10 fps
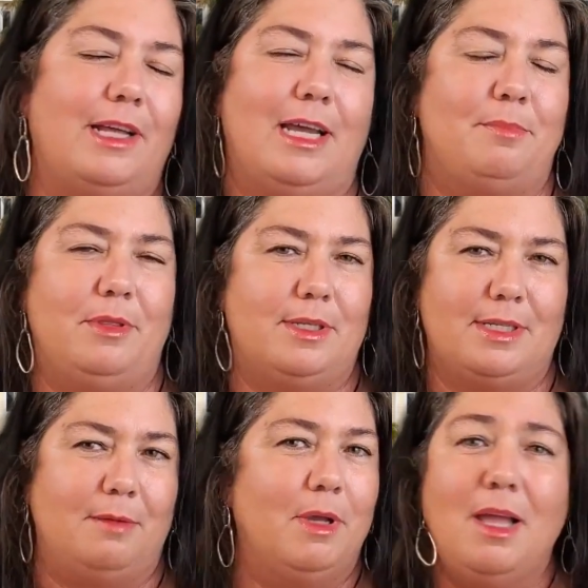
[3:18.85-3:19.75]
to happen this
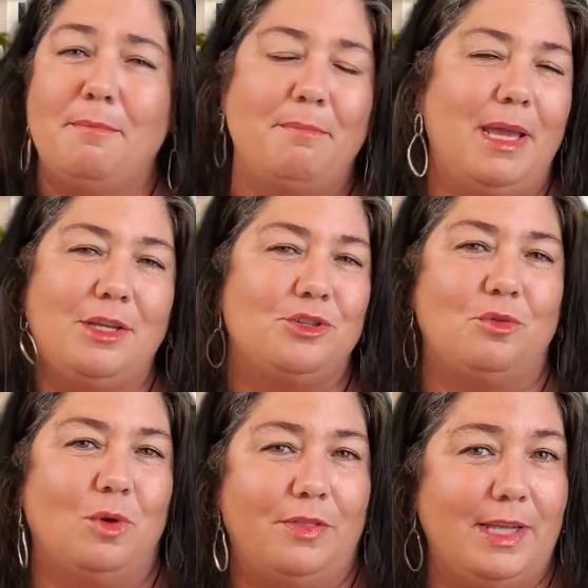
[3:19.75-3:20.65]
time. Banks
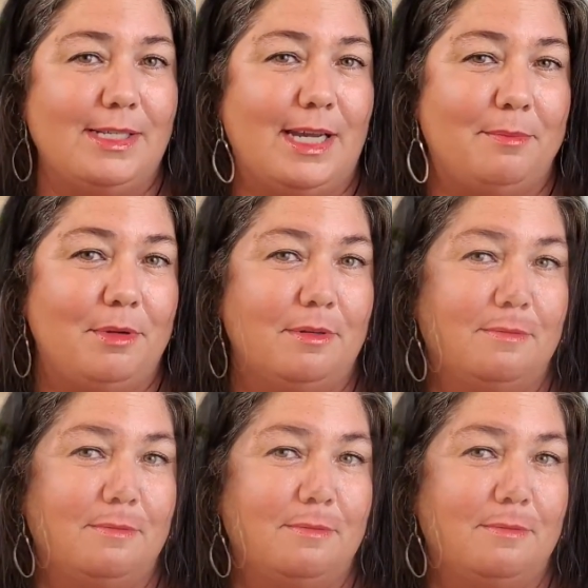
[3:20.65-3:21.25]
don't want that to happen.